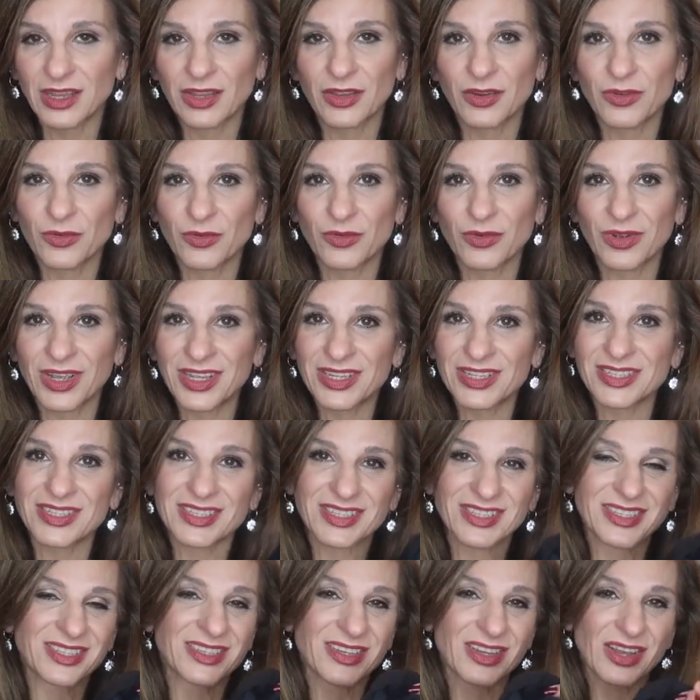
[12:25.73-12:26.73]
You know,
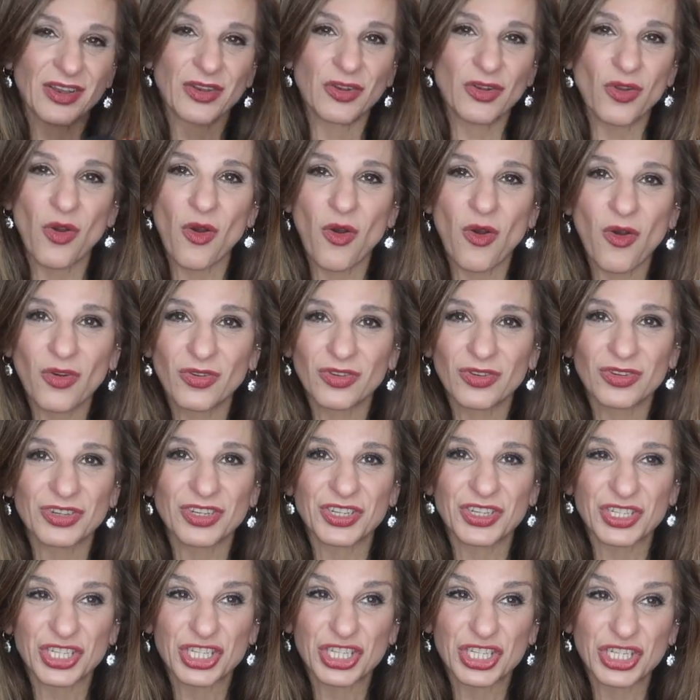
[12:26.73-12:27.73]
it's not
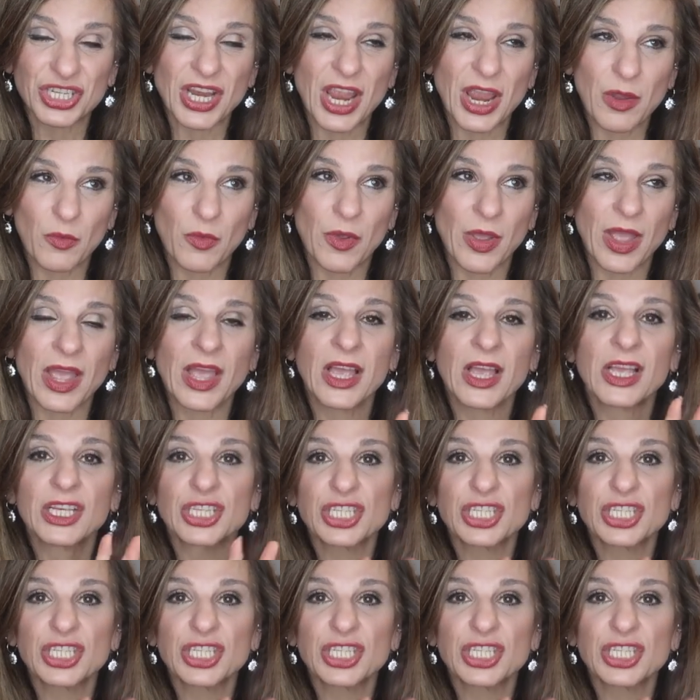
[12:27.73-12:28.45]
shapewear.